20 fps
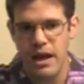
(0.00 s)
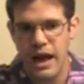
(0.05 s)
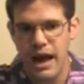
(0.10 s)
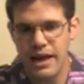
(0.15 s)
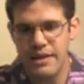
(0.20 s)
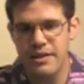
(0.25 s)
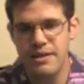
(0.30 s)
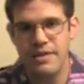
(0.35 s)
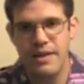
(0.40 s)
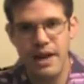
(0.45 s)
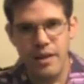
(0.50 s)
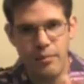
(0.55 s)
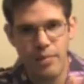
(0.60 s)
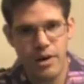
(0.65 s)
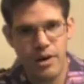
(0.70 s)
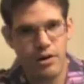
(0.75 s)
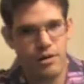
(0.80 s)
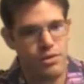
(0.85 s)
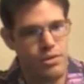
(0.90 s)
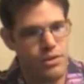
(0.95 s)
And then that
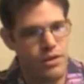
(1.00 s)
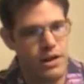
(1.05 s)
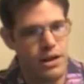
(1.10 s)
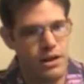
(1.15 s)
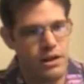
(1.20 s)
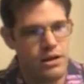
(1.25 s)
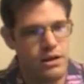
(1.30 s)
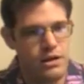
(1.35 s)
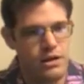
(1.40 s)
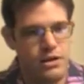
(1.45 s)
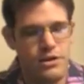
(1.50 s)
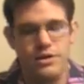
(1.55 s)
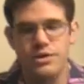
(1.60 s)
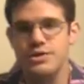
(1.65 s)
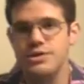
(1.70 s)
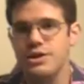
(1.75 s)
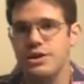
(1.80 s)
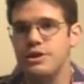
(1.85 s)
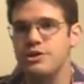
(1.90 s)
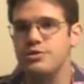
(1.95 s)
bigger thing, you'll
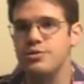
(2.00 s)
start